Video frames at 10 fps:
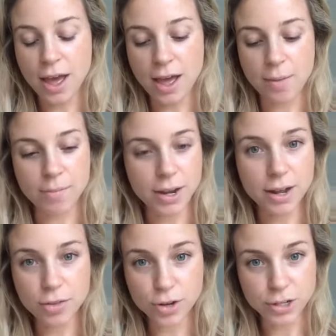and
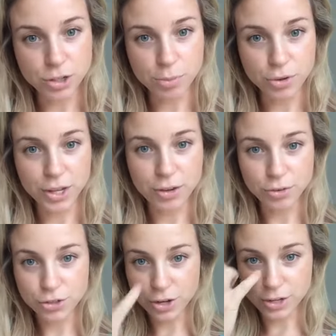I thought I'd jump on here
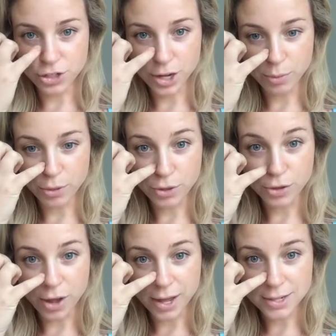and share with you
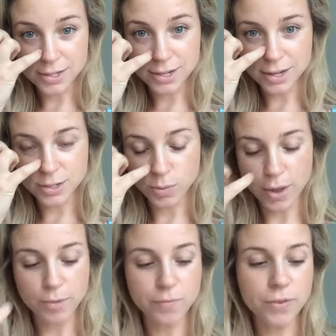guys as well.